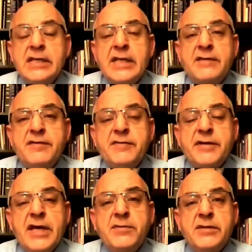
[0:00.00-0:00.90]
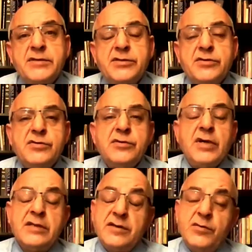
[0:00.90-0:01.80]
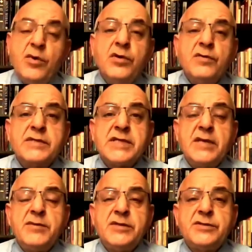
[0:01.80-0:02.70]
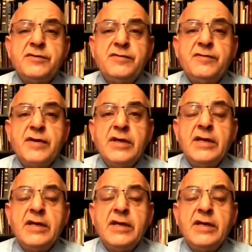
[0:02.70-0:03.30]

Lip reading: that we were able to, the world was able to